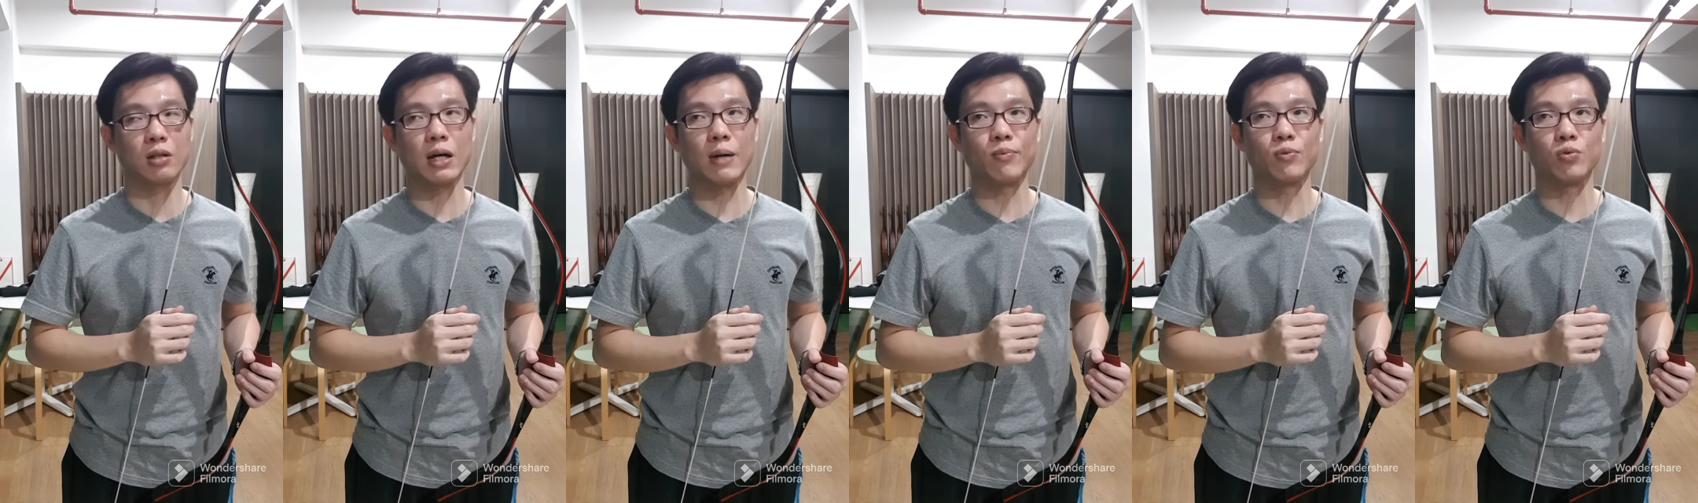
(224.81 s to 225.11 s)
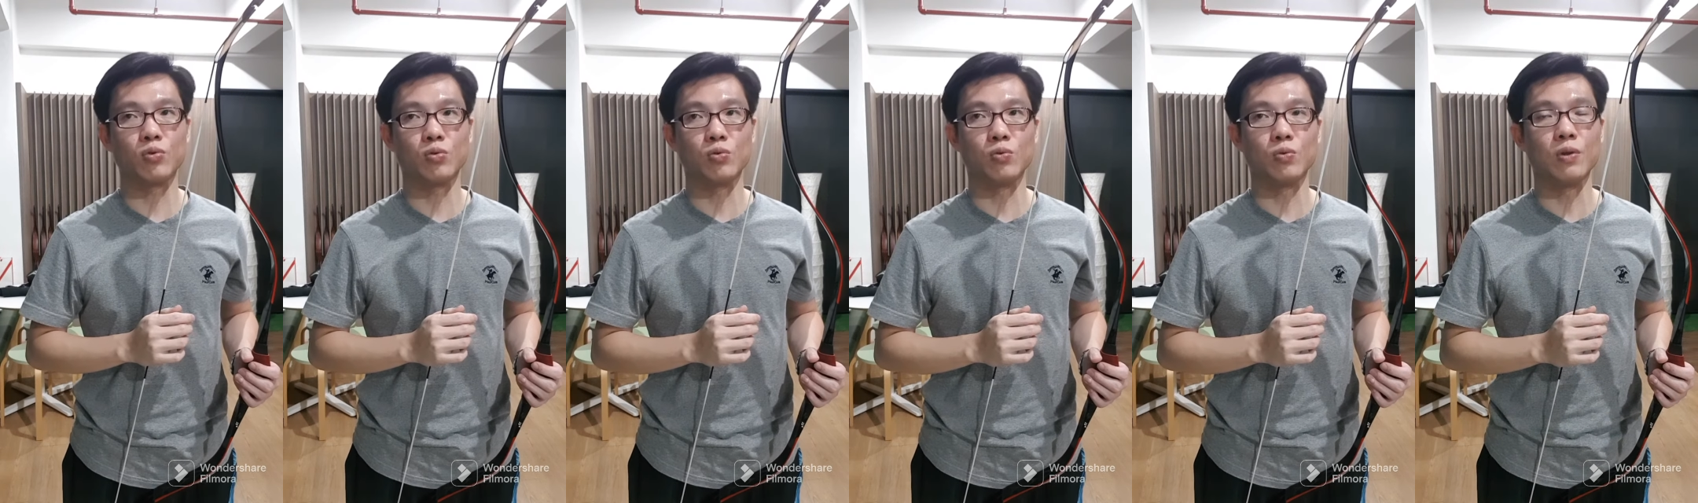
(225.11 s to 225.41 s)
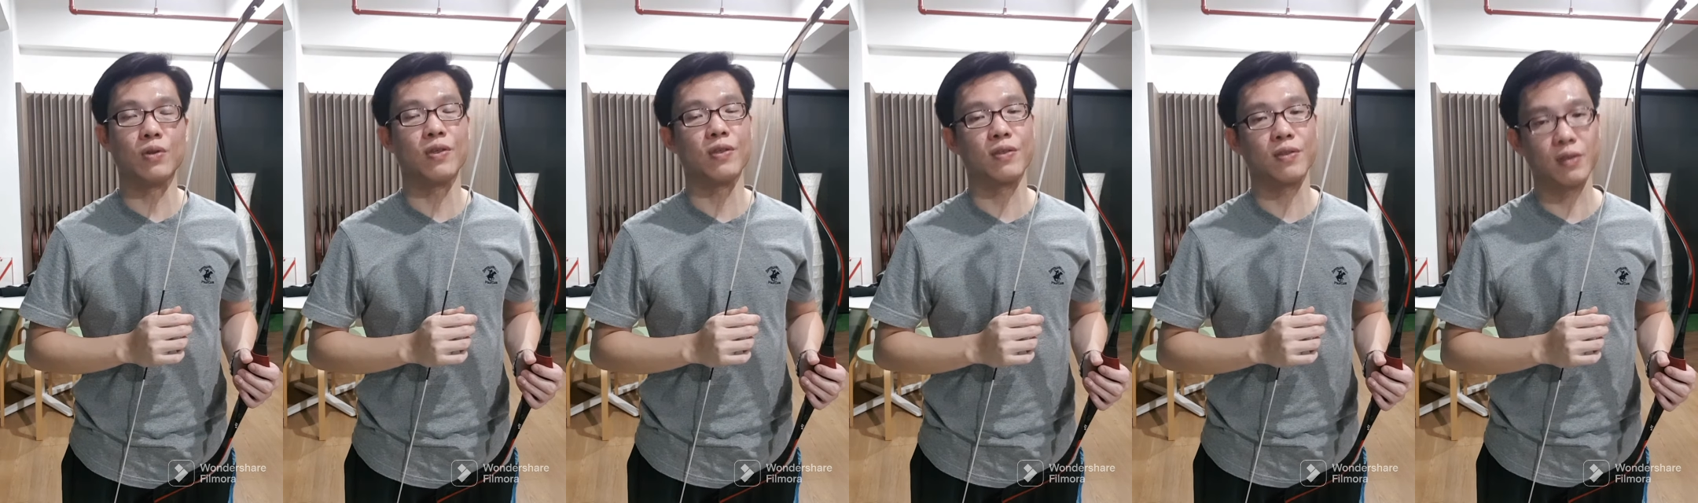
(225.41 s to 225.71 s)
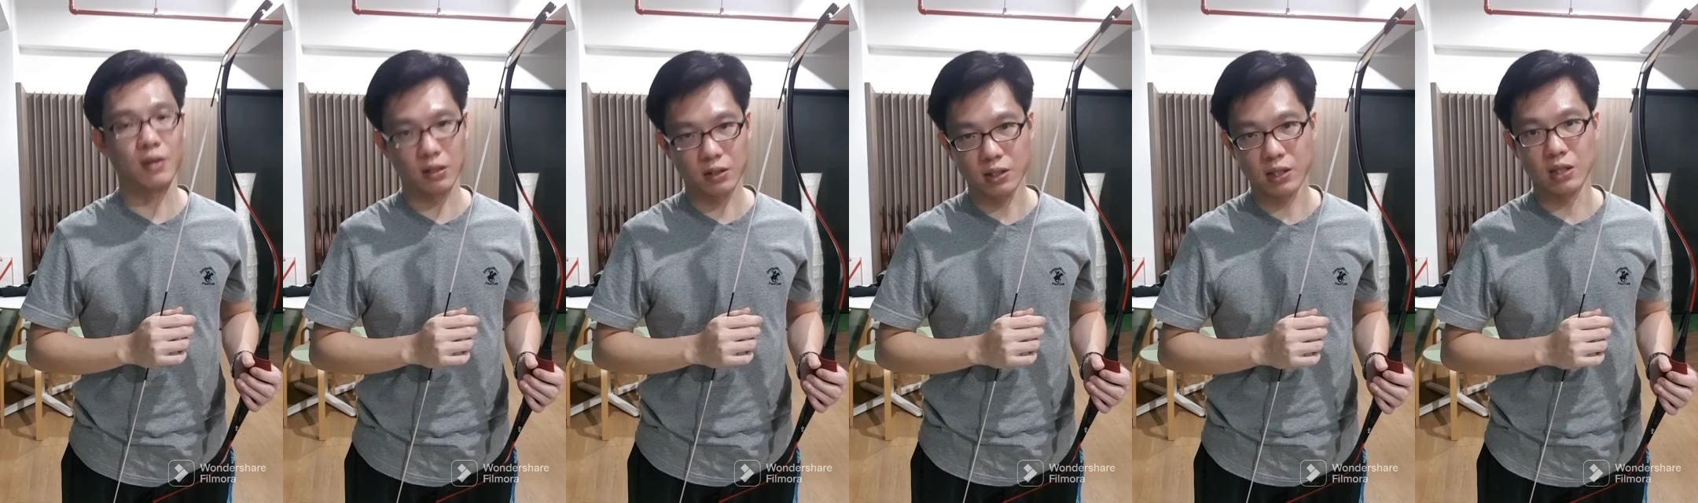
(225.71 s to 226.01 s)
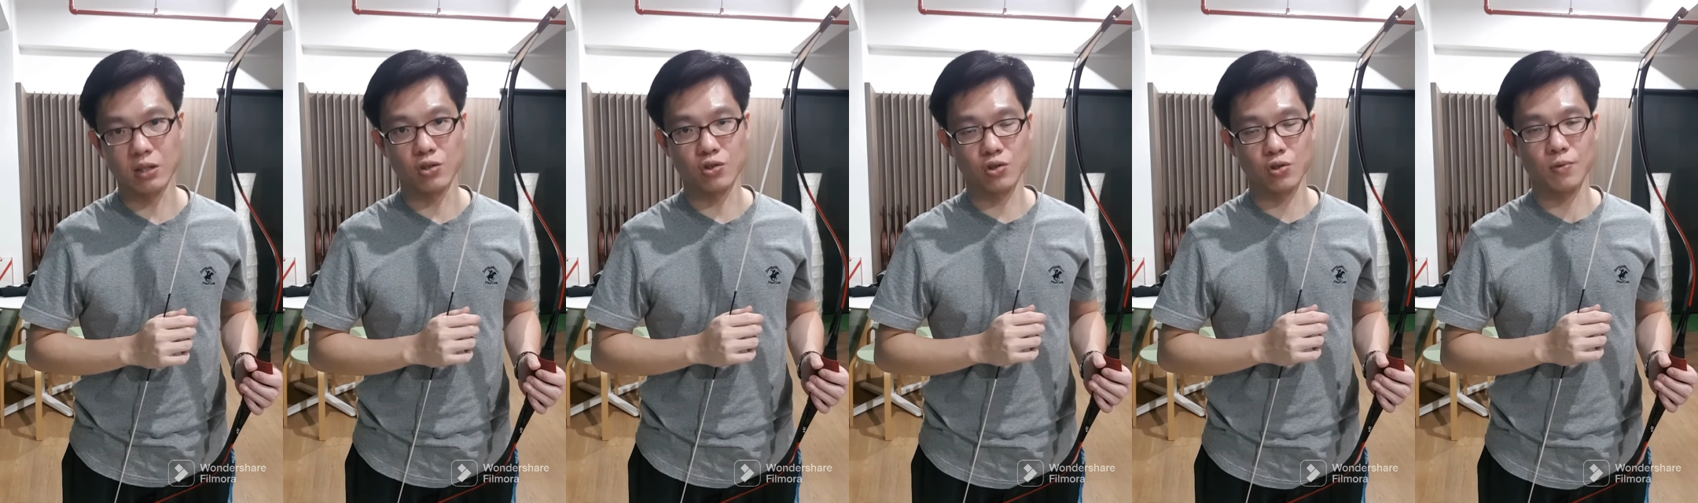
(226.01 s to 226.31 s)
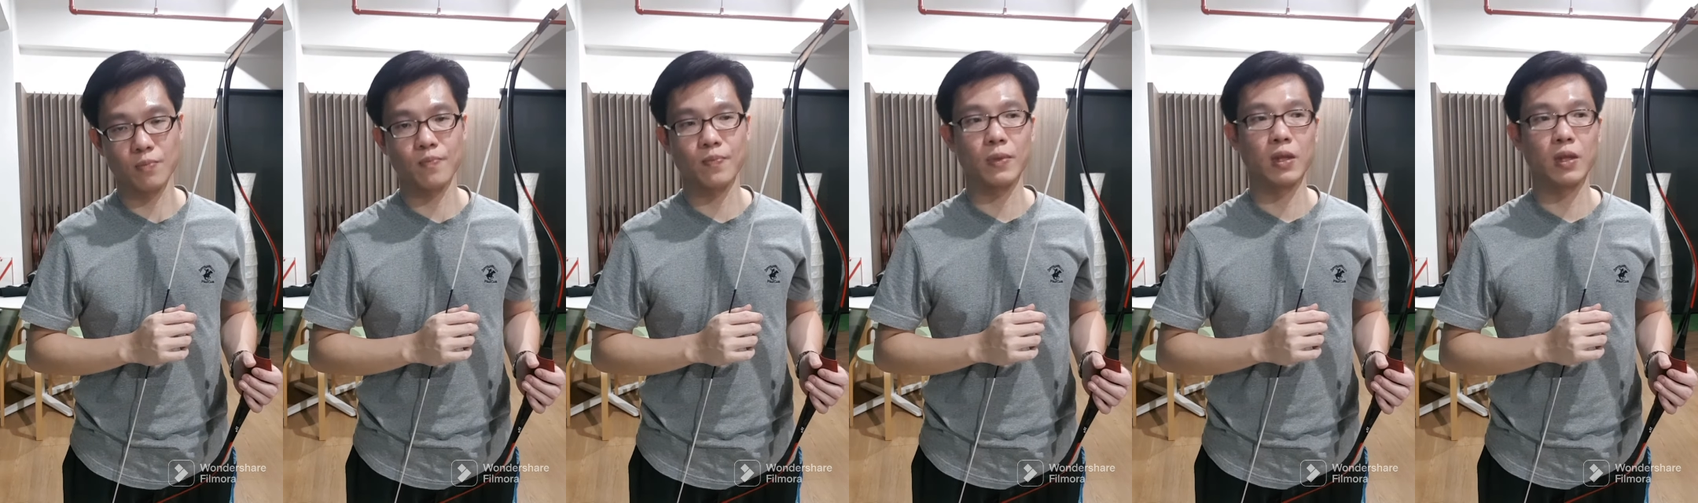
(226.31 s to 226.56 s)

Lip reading: up to 30 inch.